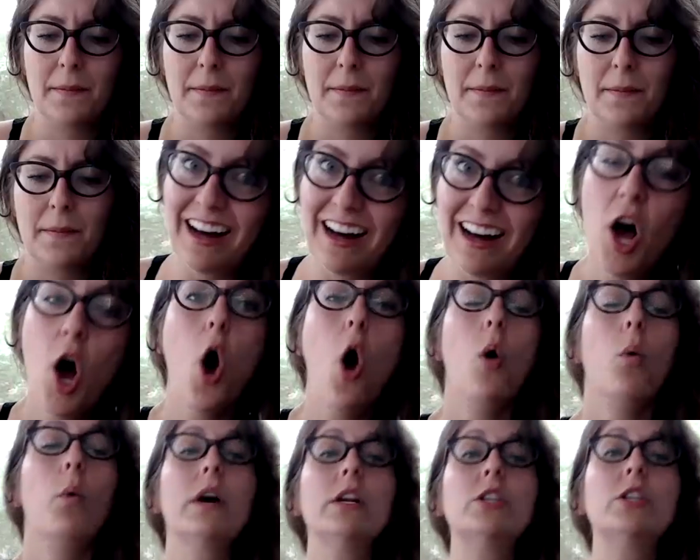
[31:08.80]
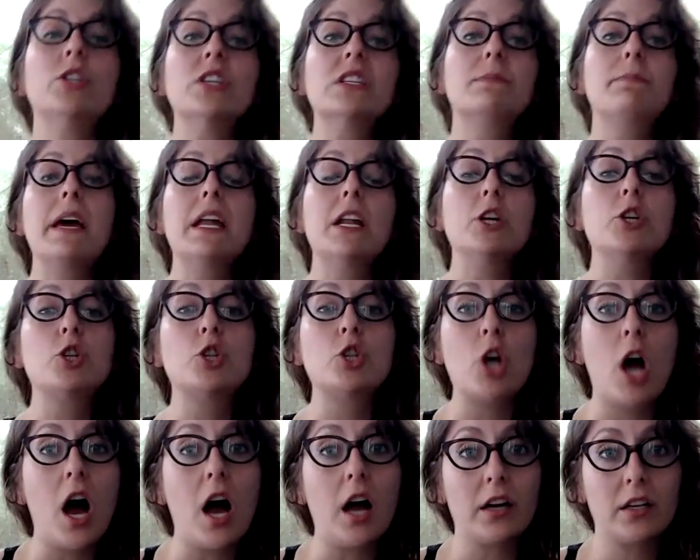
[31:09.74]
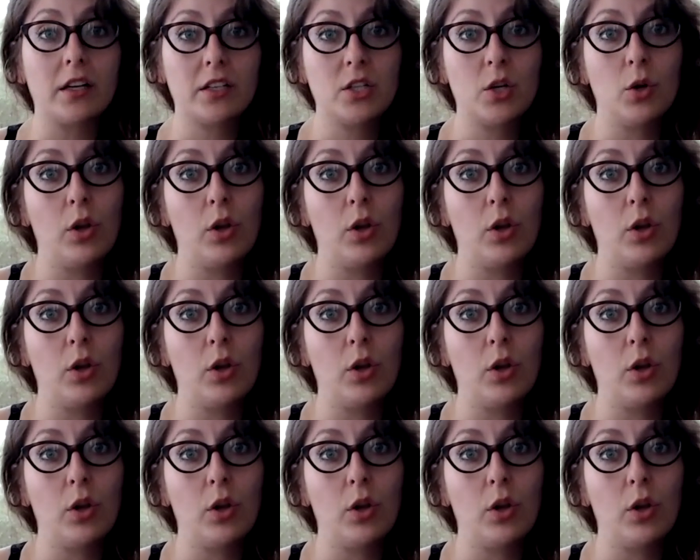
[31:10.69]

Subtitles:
People in general seem to be pretty nice,